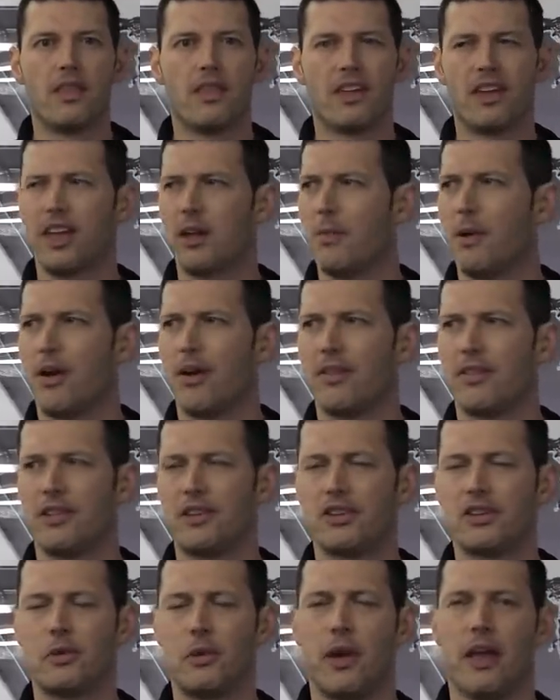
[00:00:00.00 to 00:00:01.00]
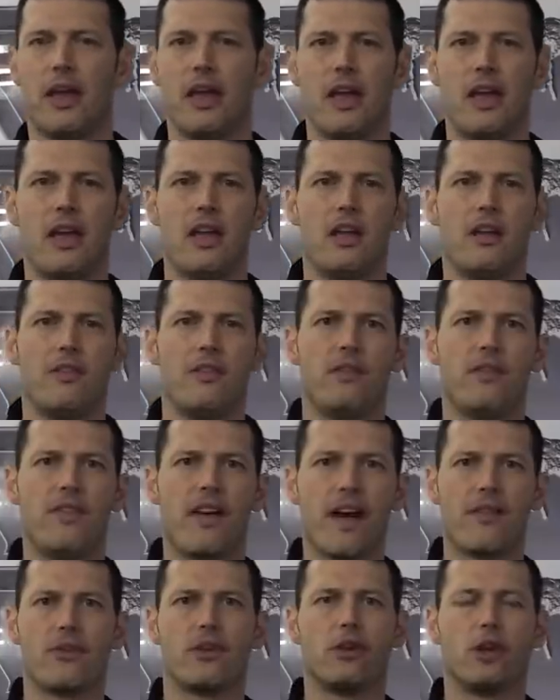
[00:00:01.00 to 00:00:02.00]
Think about it this way.
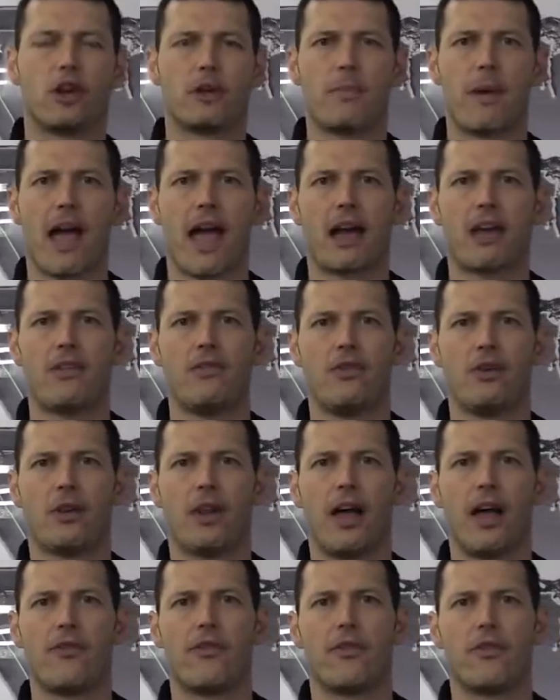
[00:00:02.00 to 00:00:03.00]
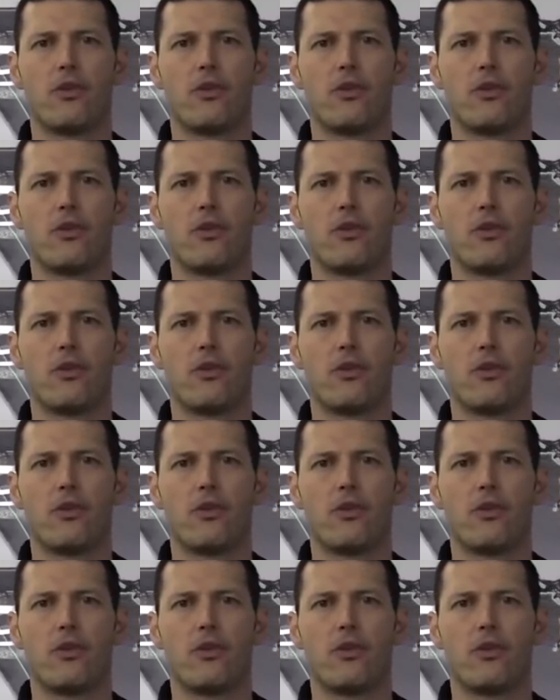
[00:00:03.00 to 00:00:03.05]
You've ever looked back in your life,